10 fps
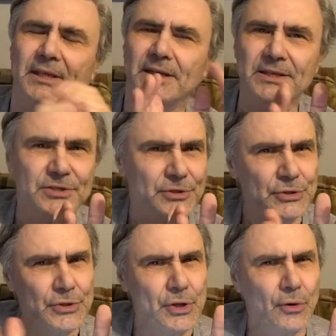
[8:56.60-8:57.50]
There is
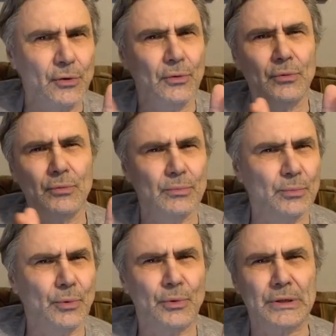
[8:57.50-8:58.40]
no
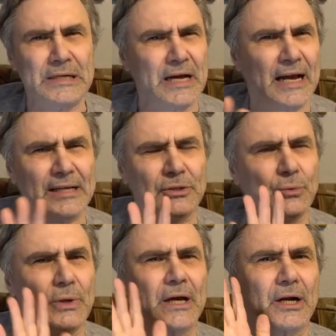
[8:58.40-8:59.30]
more night.
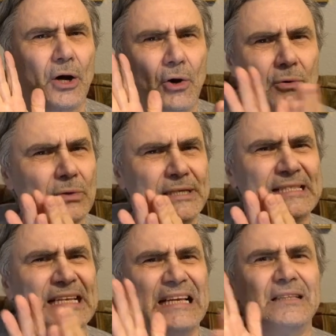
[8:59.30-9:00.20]
We are
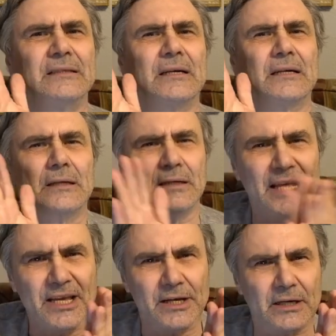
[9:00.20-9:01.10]
always in the
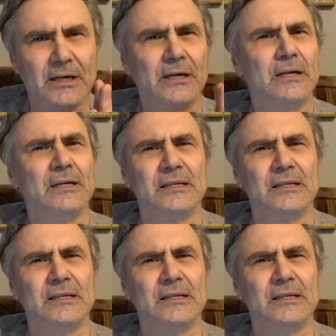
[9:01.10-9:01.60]
clear